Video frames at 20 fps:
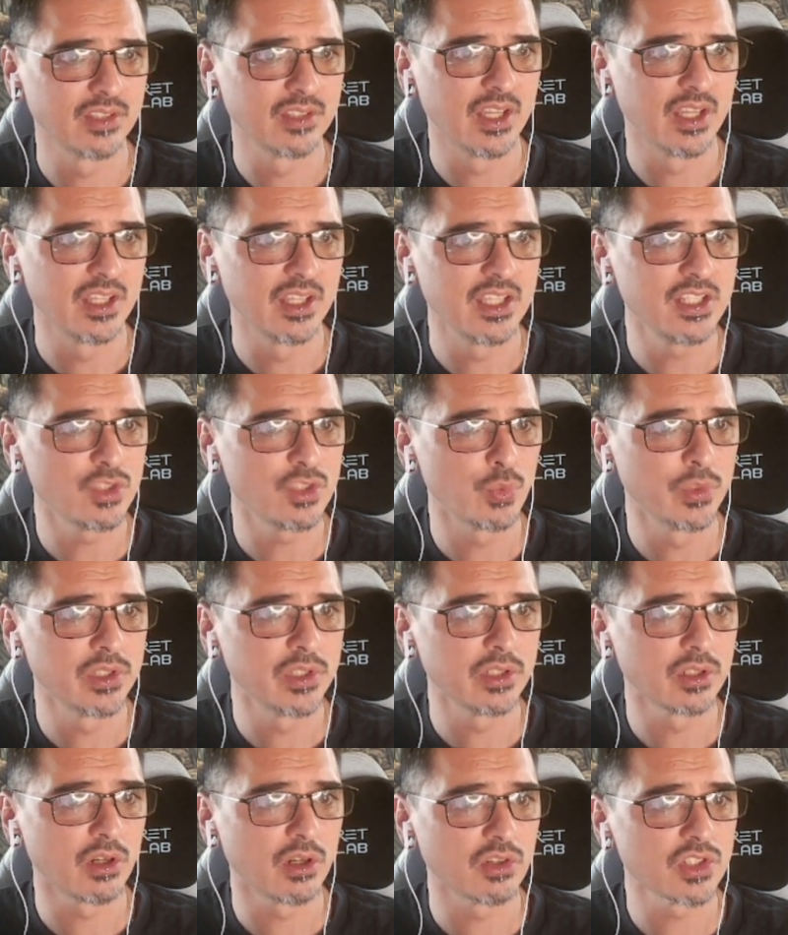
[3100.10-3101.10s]
Each
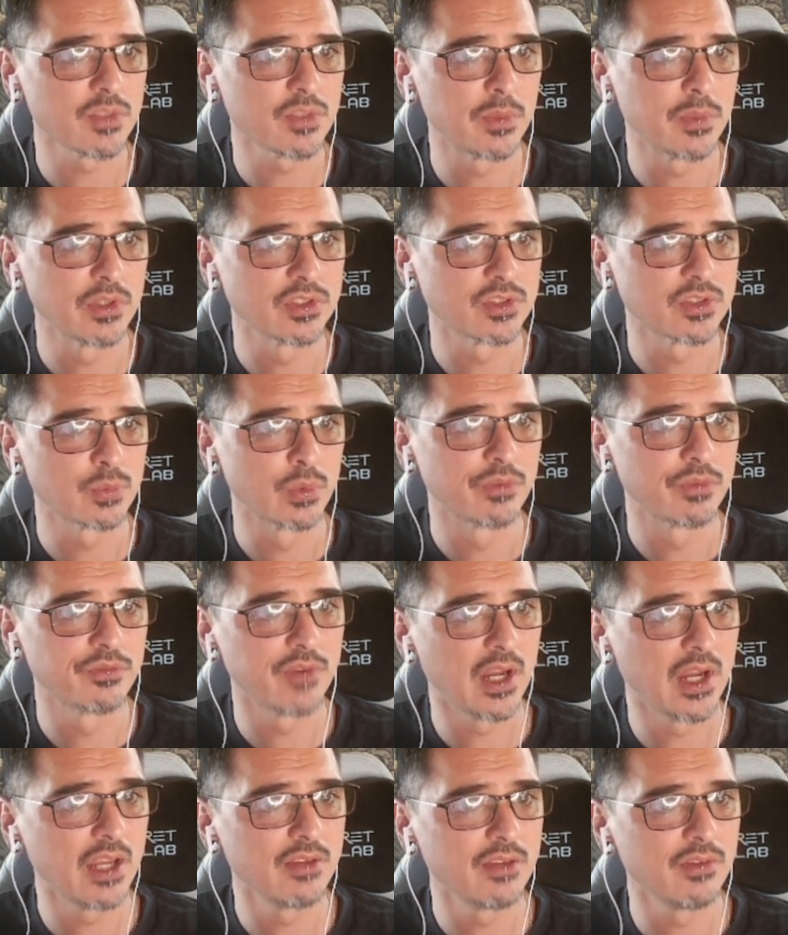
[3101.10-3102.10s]
window corresponds with
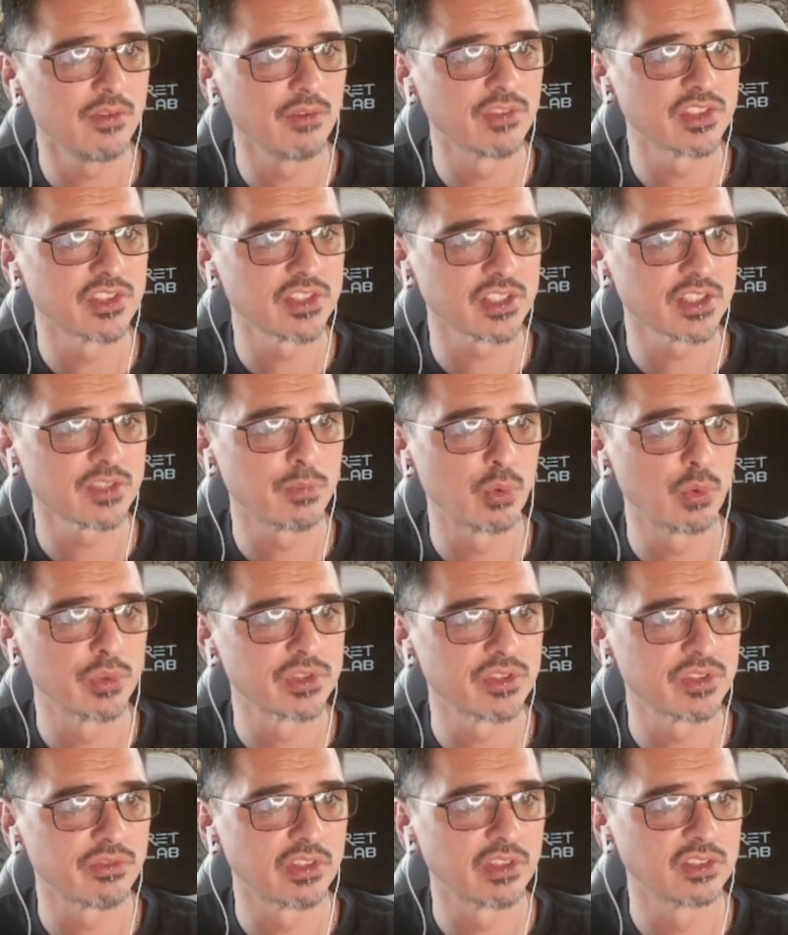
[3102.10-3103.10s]
5 of the 6
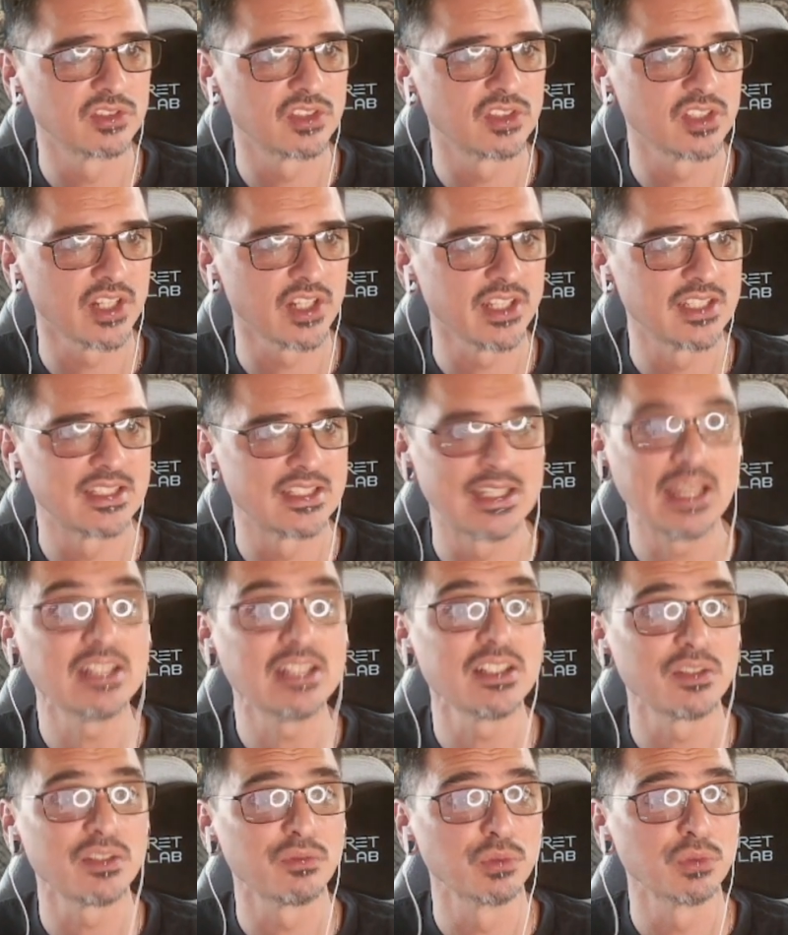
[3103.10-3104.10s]
points of the
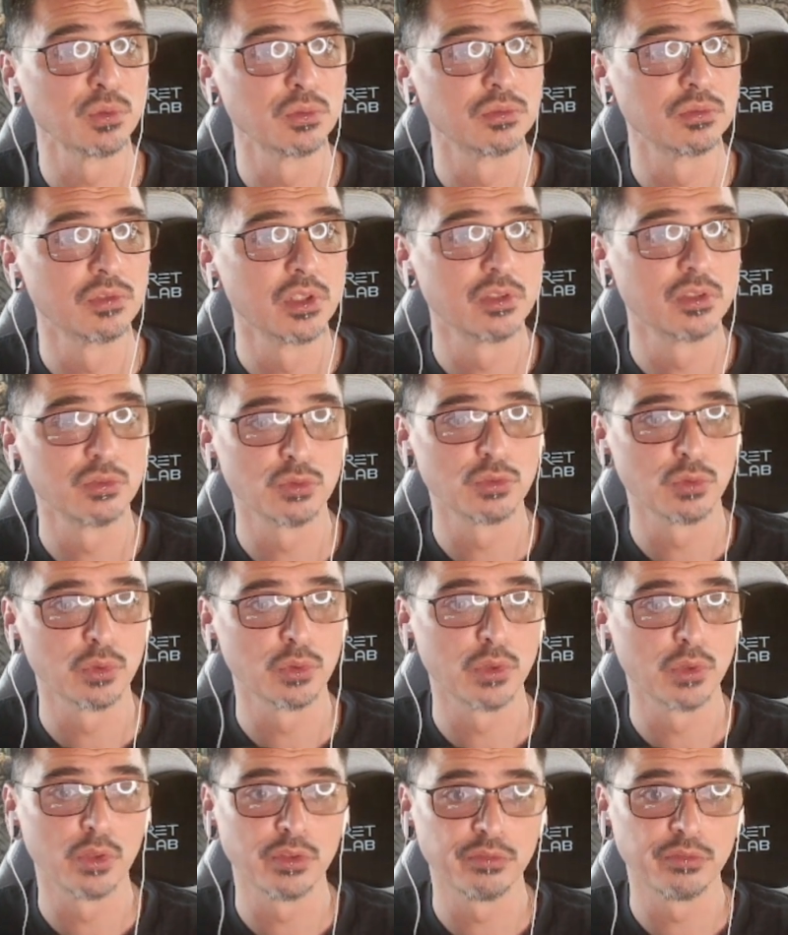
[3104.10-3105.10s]
gigantic rune
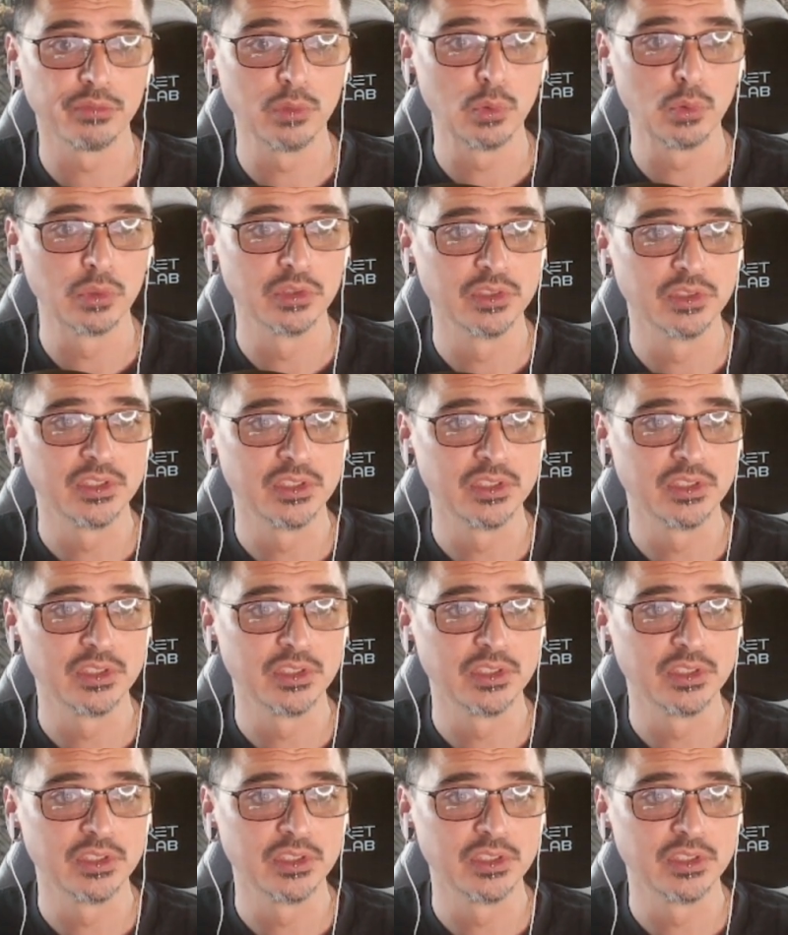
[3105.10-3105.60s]
drawn on the floor.